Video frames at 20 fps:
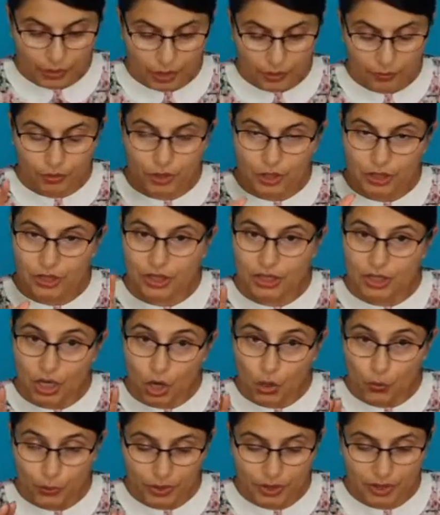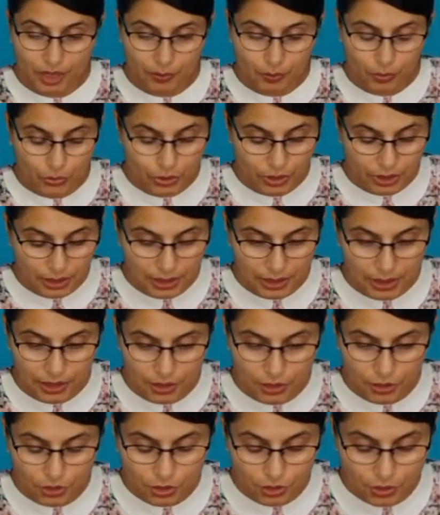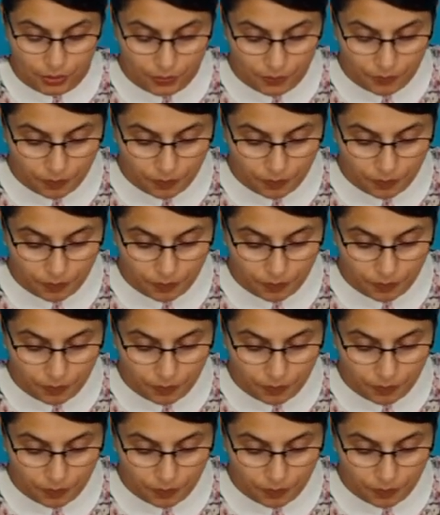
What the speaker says: I'm going to start with a double stitch.